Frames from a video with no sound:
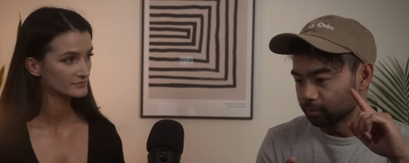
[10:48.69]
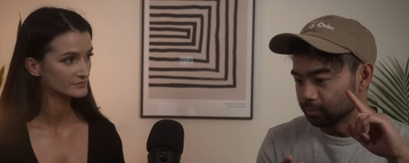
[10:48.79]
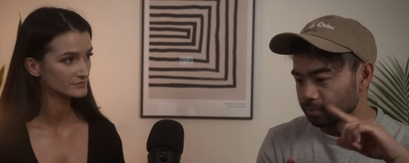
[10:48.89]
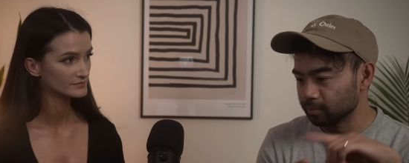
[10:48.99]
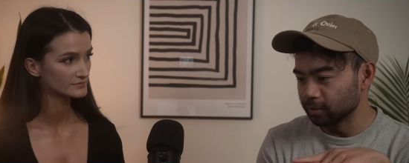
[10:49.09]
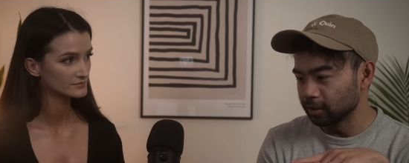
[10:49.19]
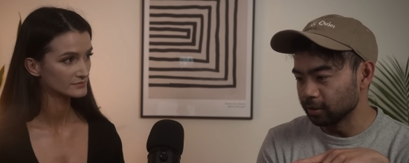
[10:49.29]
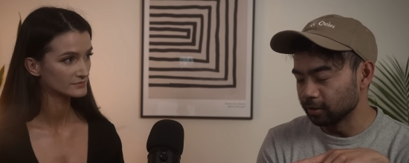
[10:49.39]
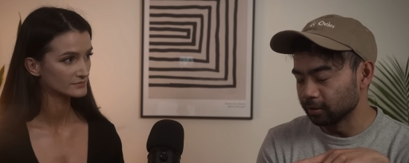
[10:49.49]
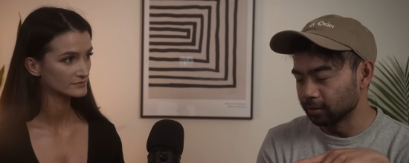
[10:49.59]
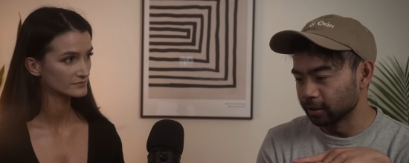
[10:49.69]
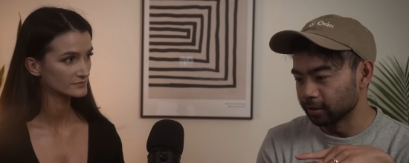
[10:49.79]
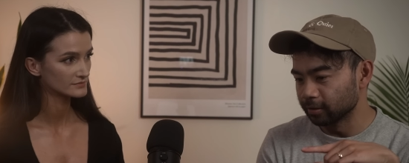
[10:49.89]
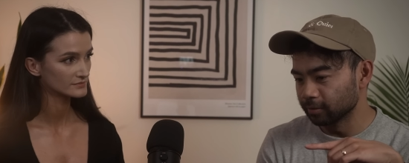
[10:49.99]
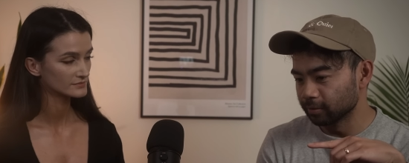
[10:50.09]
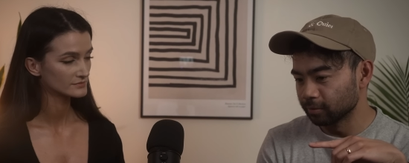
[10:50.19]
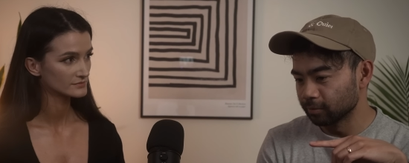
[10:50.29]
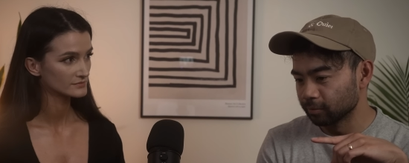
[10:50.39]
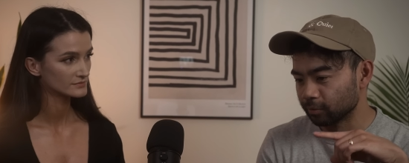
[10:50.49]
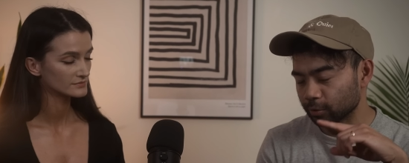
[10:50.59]
Speaker 1: wrote he like
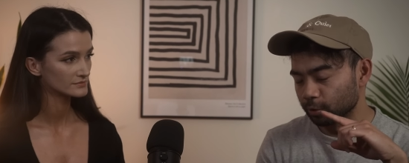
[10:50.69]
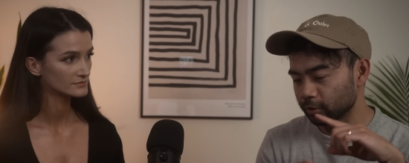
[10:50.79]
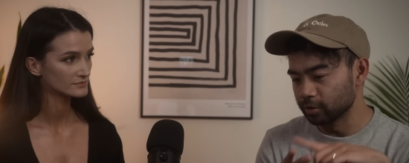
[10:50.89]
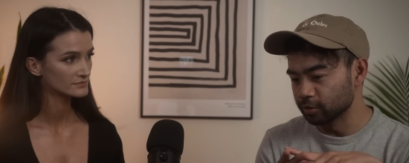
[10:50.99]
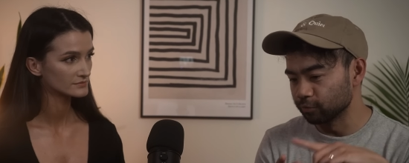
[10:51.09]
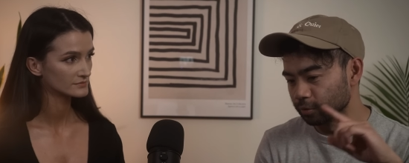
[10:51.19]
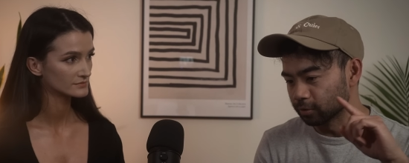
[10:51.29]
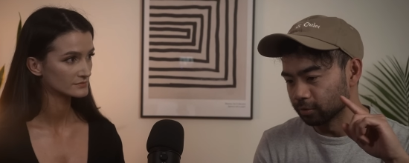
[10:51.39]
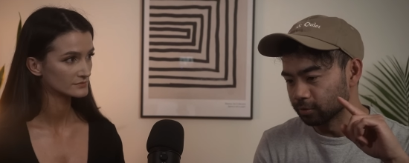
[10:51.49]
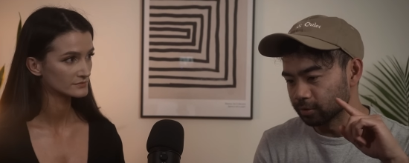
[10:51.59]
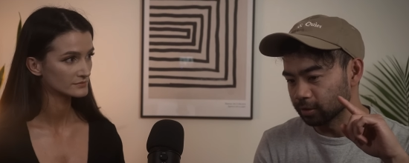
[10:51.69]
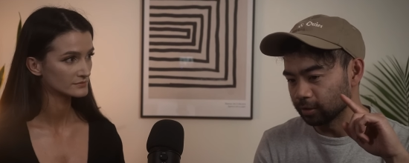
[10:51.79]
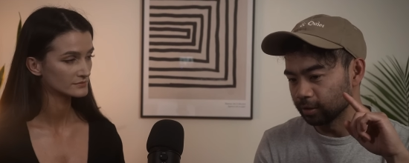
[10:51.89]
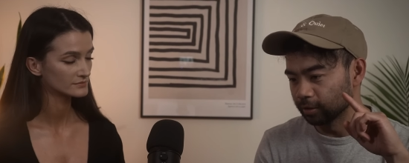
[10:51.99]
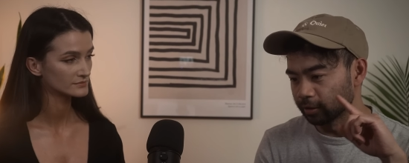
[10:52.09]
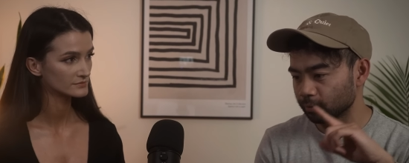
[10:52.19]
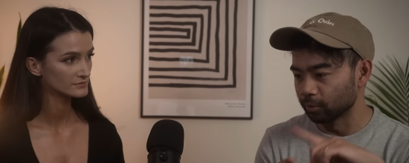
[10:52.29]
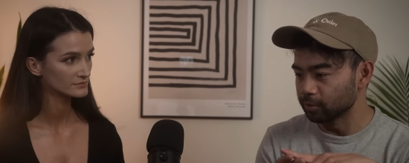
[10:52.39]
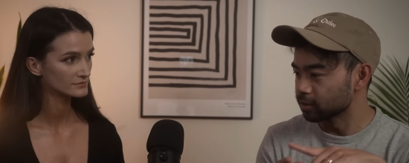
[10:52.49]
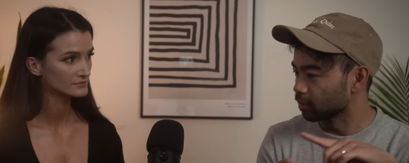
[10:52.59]
recorded his vocals. He, he like
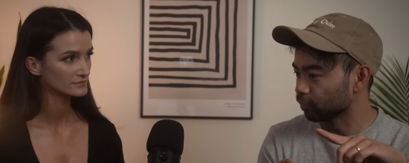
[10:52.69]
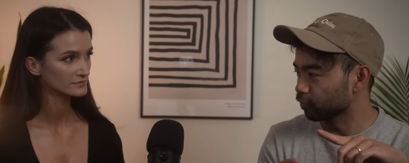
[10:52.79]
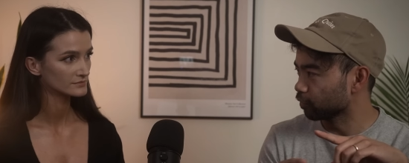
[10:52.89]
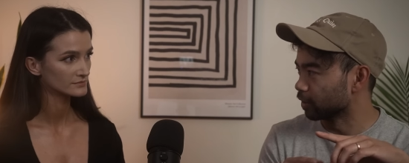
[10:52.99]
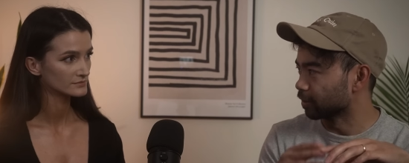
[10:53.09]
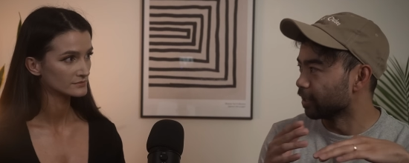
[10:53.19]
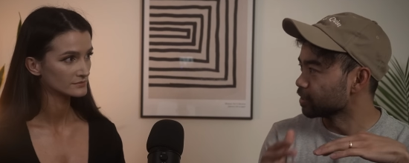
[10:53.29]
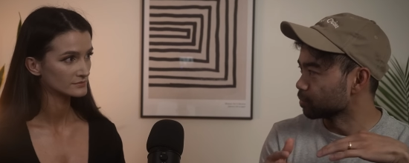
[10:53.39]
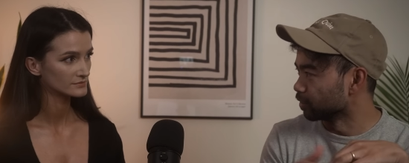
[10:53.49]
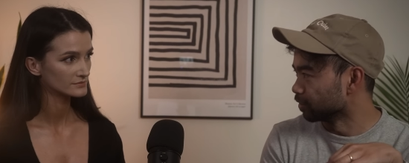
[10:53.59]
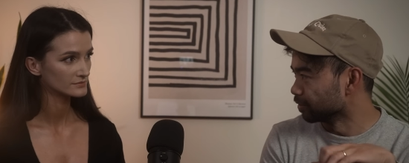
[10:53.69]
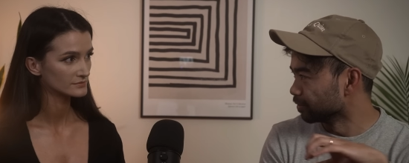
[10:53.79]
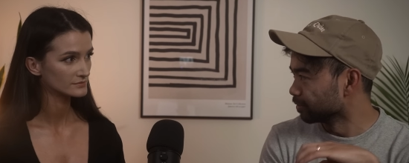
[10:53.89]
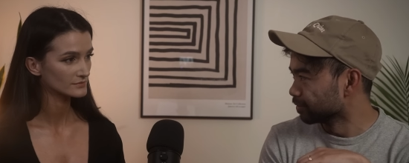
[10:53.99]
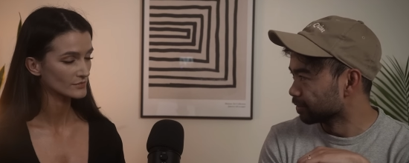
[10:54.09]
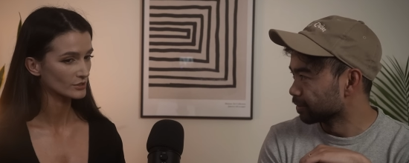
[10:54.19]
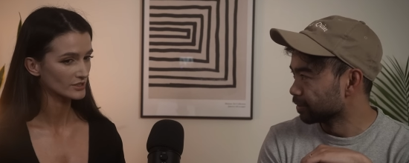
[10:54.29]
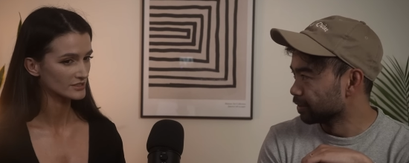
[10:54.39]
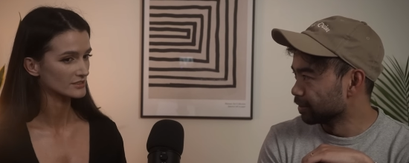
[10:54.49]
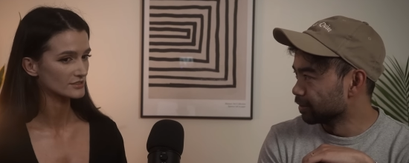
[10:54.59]
wrote stuff like last minute.
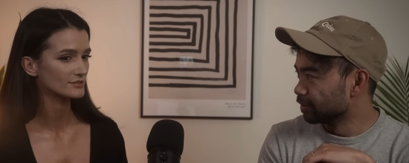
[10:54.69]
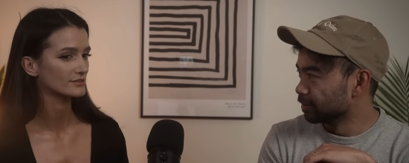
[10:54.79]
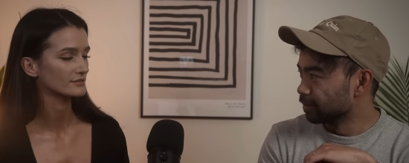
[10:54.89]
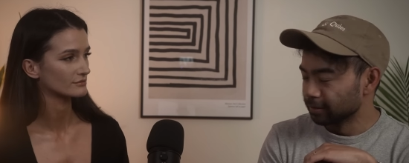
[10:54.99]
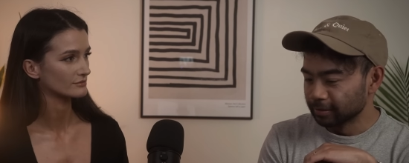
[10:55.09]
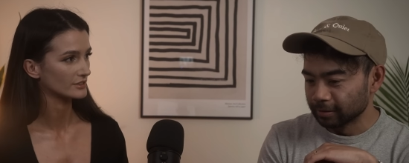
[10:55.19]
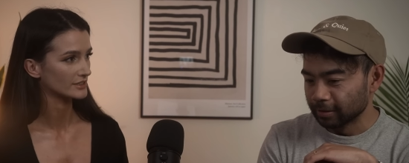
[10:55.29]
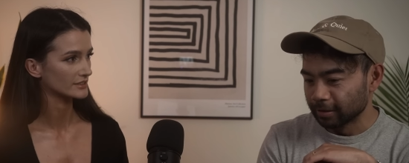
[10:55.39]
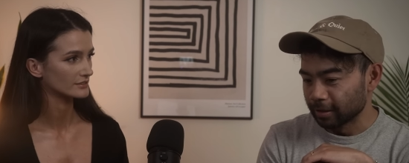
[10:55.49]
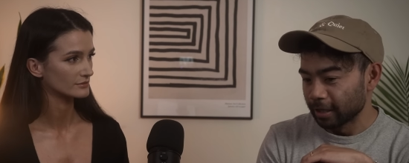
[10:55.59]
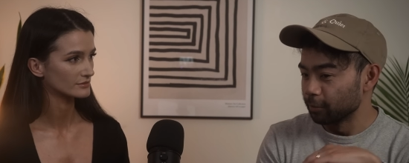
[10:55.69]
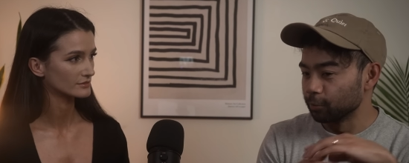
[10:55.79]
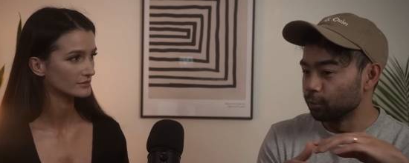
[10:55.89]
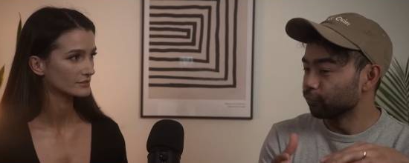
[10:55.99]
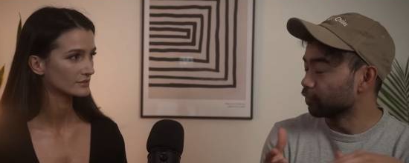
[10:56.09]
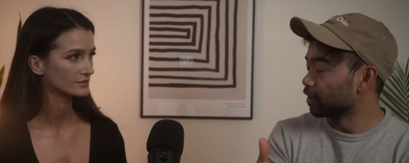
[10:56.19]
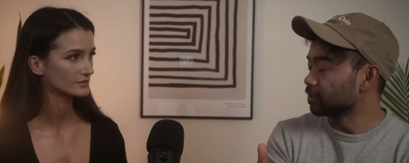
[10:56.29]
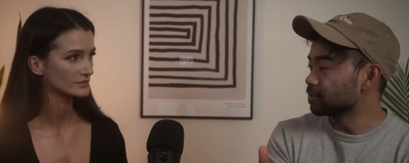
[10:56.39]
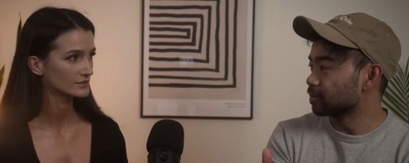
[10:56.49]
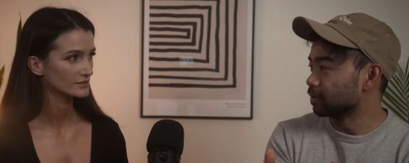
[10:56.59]
Speaker 2: Is this like?
Speaker 1: I don't know if
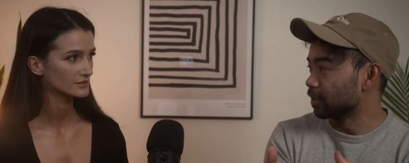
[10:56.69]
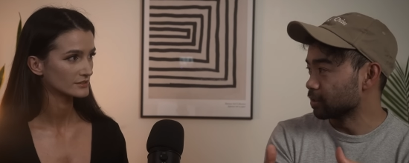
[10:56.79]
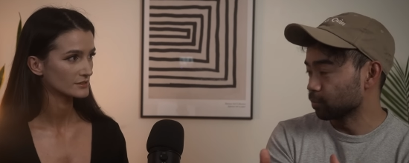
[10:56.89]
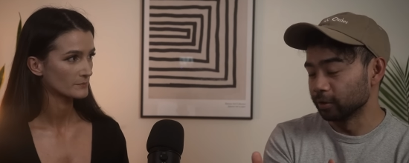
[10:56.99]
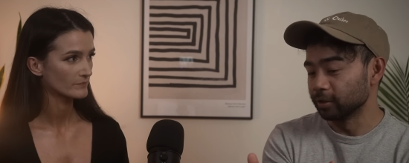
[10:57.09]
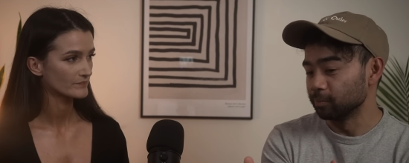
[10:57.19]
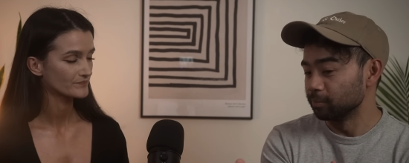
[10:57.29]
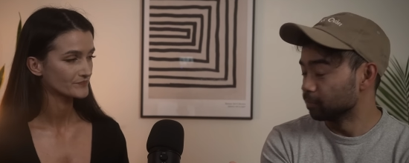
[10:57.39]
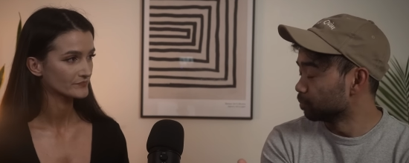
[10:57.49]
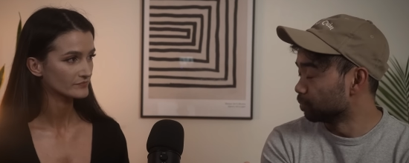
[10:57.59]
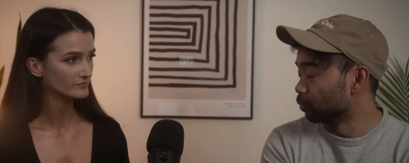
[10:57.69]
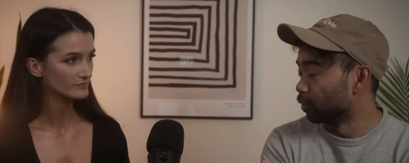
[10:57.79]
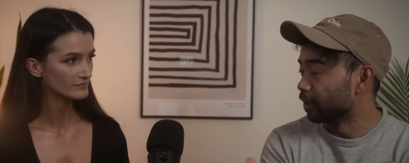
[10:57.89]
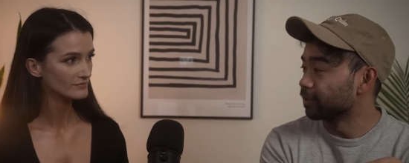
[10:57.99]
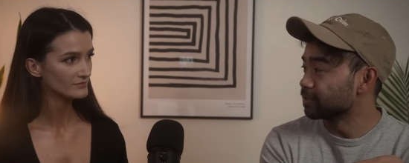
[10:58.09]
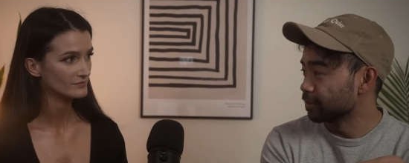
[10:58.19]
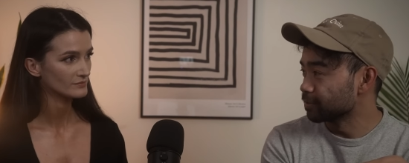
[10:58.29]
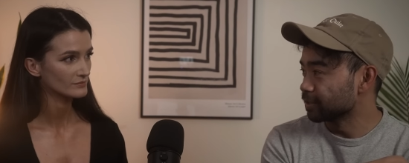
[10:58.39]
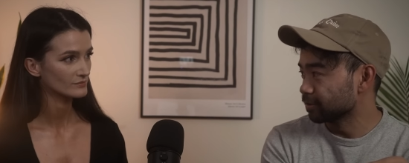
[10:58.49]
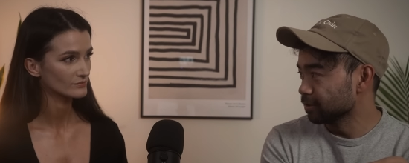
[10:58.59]
that's that's what it why it
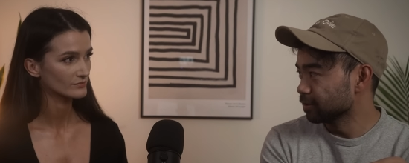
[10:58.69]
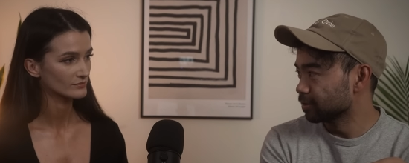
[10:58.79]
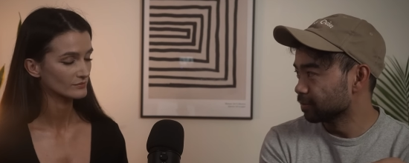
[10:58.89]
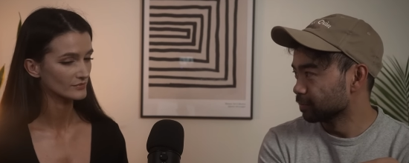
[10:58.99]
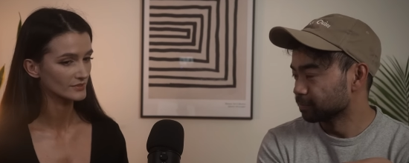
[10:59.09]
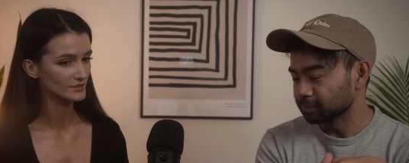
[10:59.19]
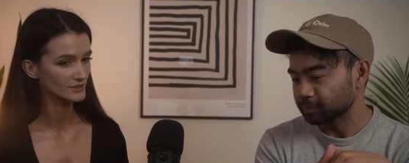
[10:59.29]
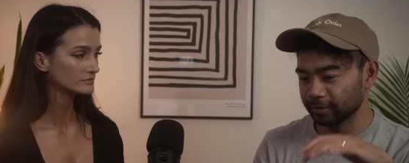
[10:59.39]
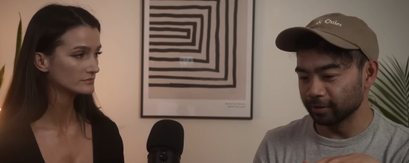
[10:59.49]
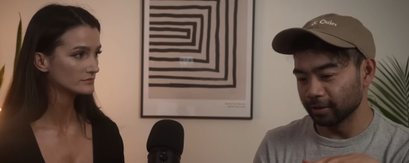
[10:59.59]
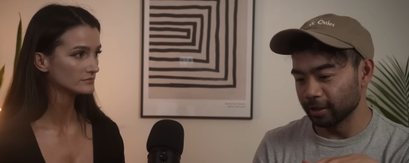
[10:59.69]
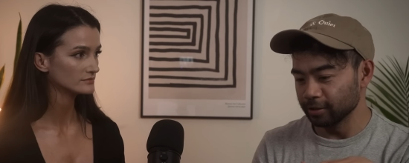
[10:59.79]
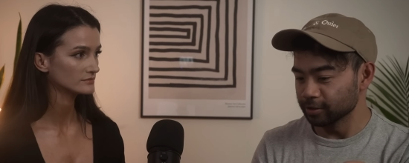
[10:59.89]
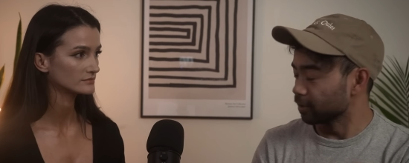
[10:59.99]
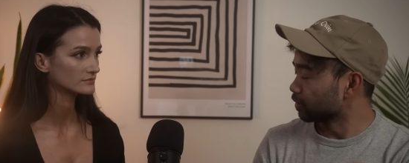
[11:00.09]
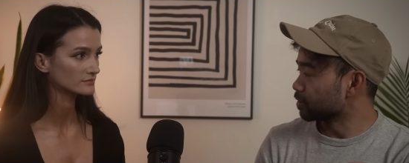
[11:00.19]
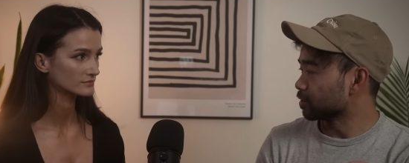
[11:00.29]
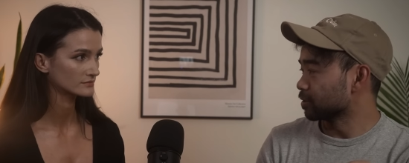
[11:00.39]
sounds like this. Like I just like